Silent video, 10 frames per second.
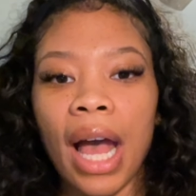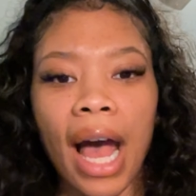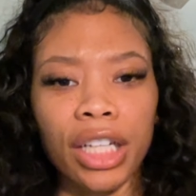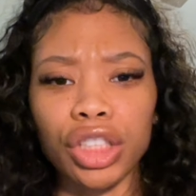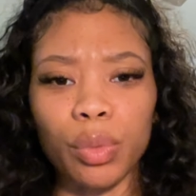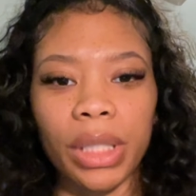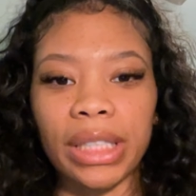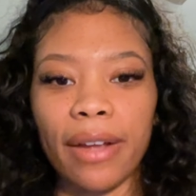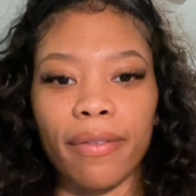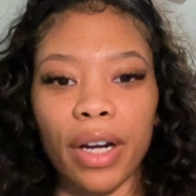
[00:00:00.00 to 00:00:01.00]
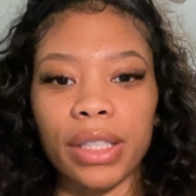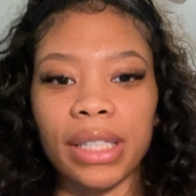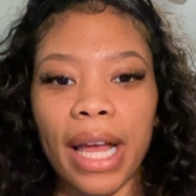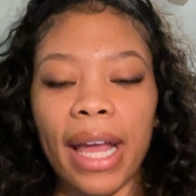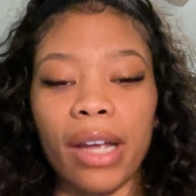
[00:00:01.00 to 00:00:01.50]
I just want to say first
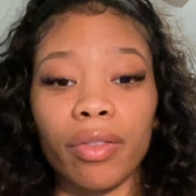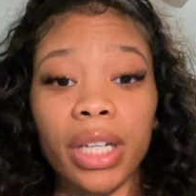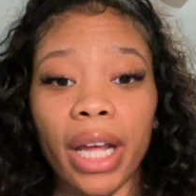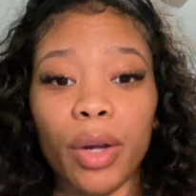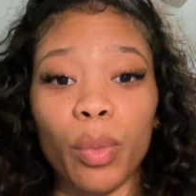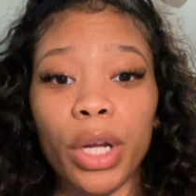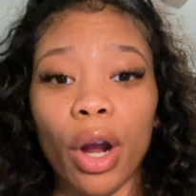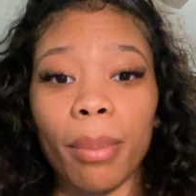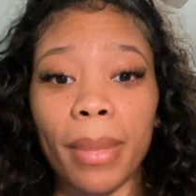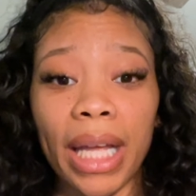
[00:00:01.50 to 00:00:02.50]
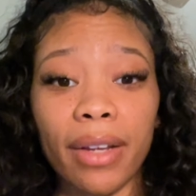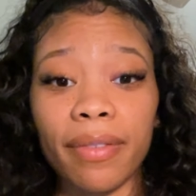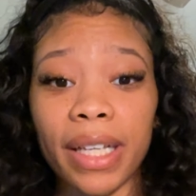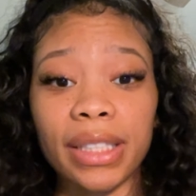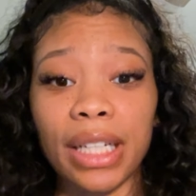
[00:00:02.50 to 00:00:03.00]
that every day we are
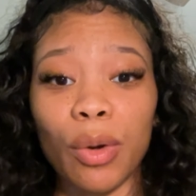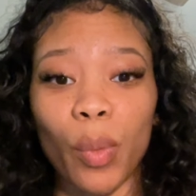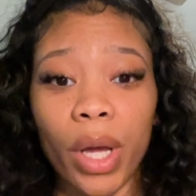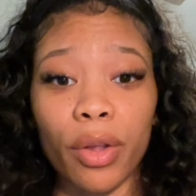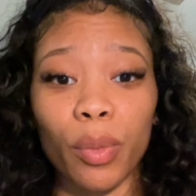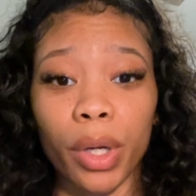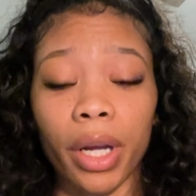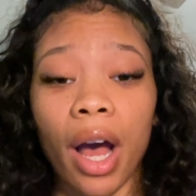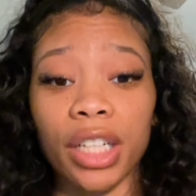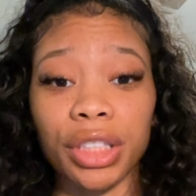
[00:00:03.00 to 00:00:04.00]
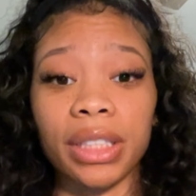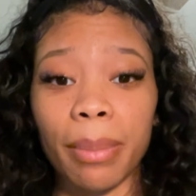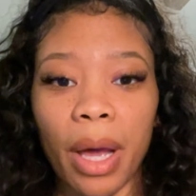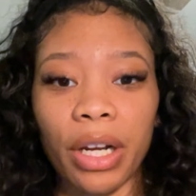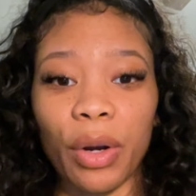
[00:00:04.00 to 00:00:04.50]
manifesting whether we're conscious
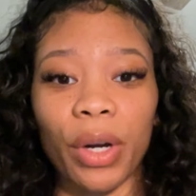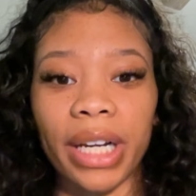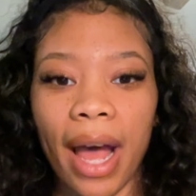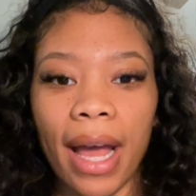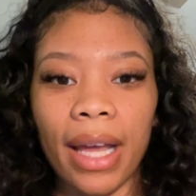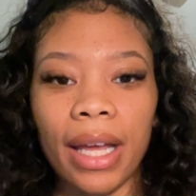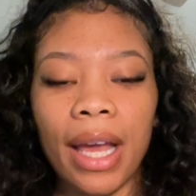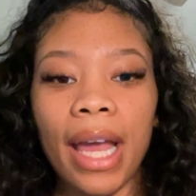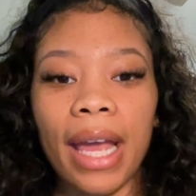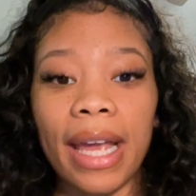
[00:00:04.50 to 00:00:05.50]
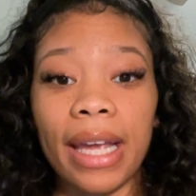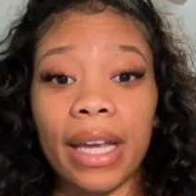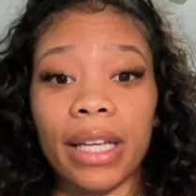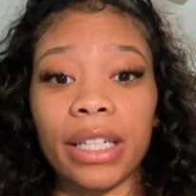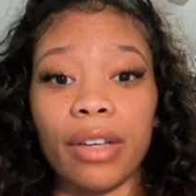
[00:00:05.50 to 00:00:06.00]
about it or not.
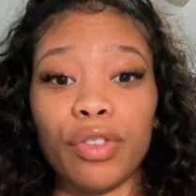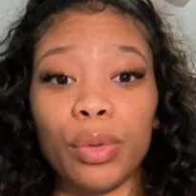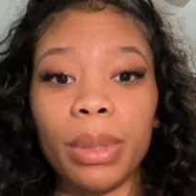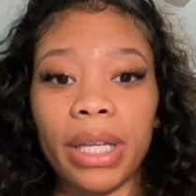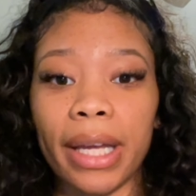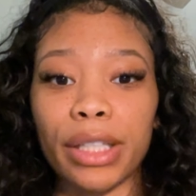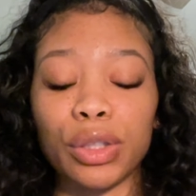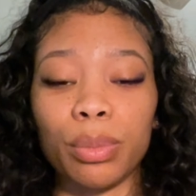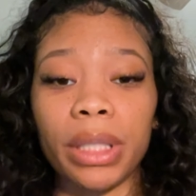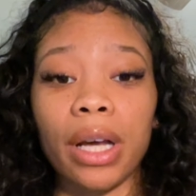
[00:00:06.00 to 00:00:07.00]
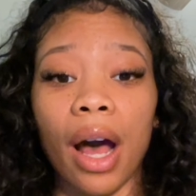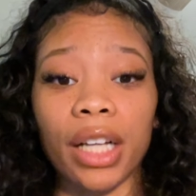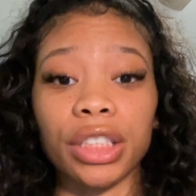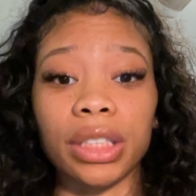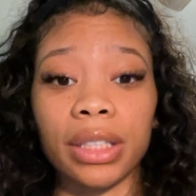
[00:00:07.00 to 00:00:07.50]
And if you begin to be
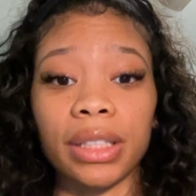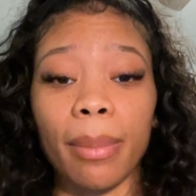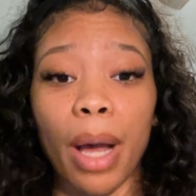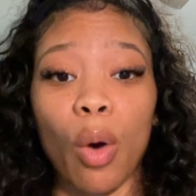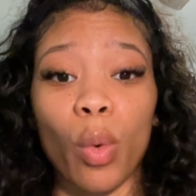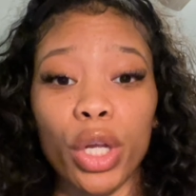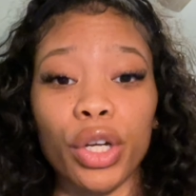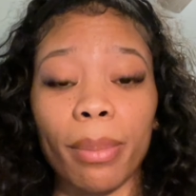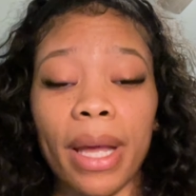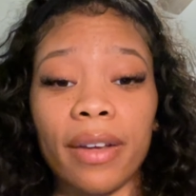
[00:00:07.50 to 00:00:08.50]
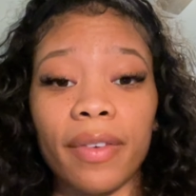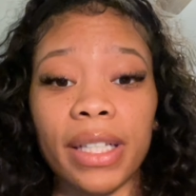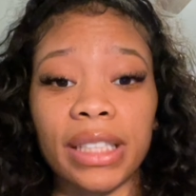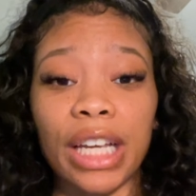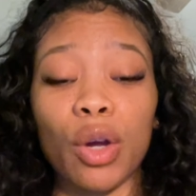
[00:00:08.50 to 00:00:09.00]
conscious about what you're
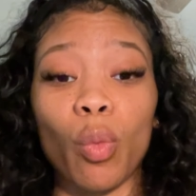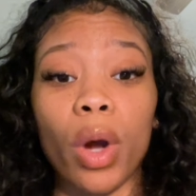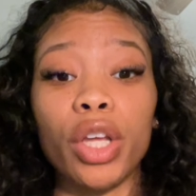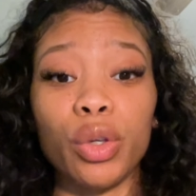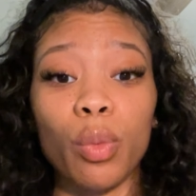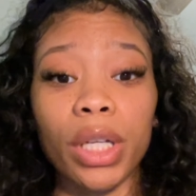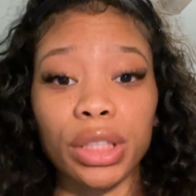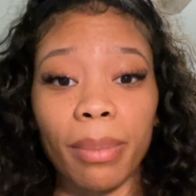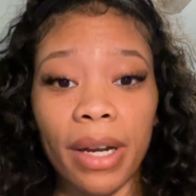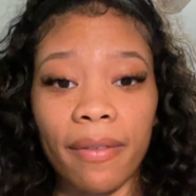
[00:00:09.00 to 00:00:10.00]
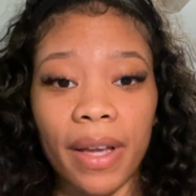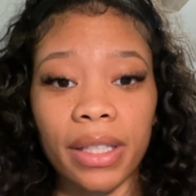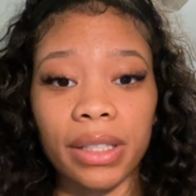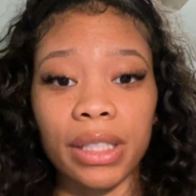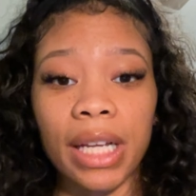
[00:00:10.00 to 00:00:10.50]
manifesting and what you want to
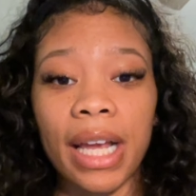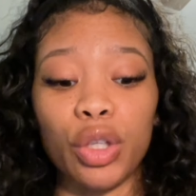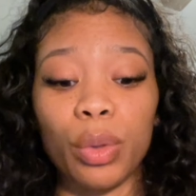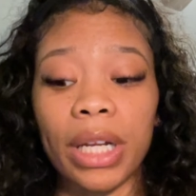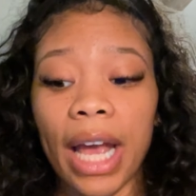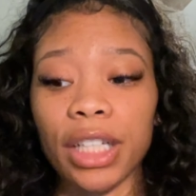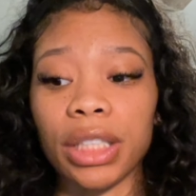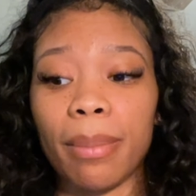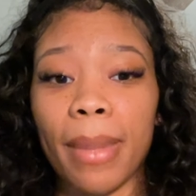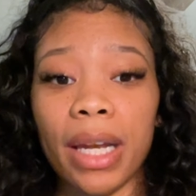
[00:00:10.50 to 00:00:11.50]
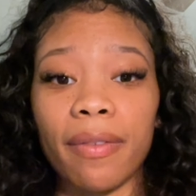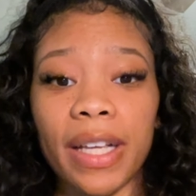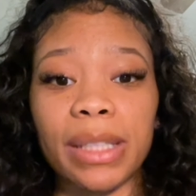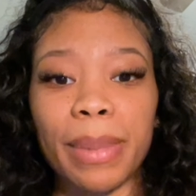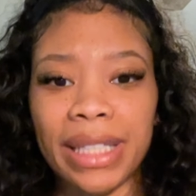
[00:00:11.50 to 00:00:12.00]
manifest, you can actually
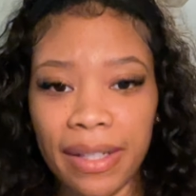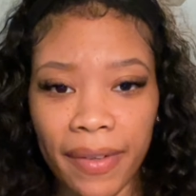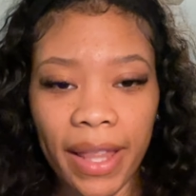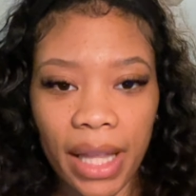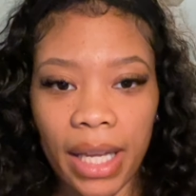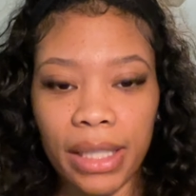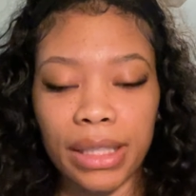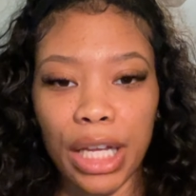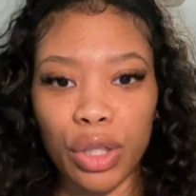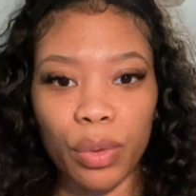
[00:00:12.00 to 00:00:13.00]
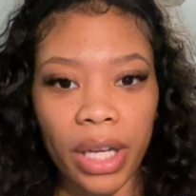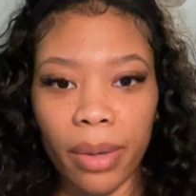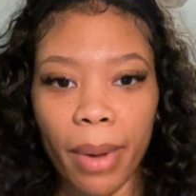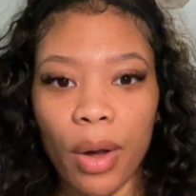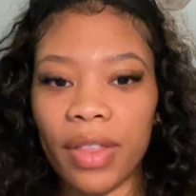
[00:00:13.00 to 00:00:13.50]
manifest specific things that you think
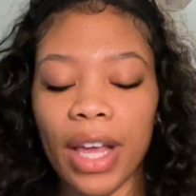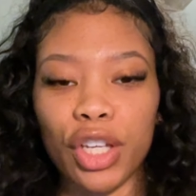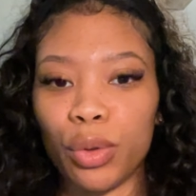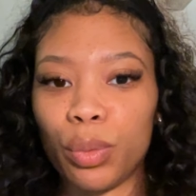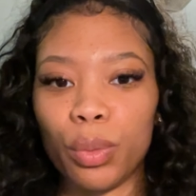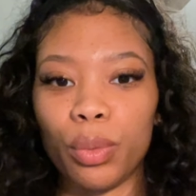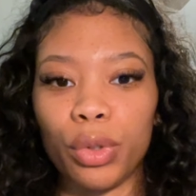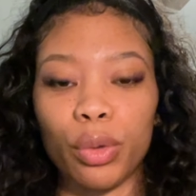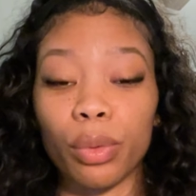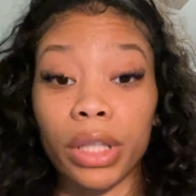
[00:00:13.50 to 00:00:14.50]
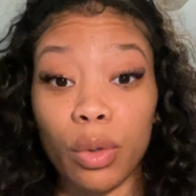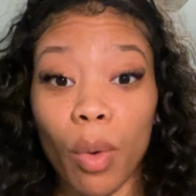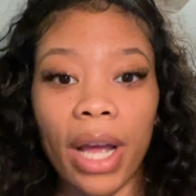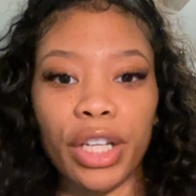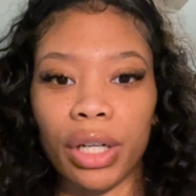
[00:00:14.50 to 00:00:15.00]
about and that you you really
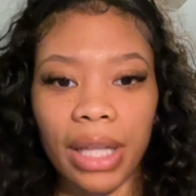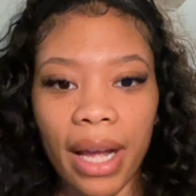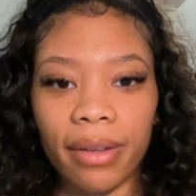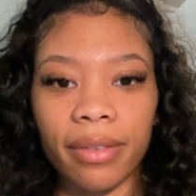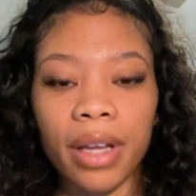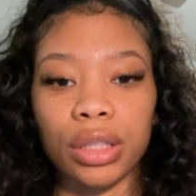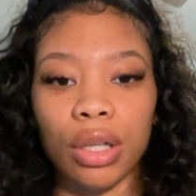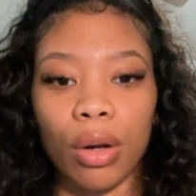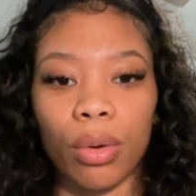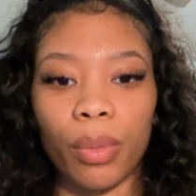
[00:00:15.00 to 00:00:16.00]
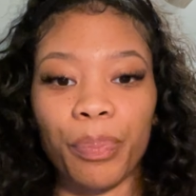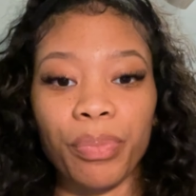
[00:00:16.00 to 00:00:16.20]
want in your life. So,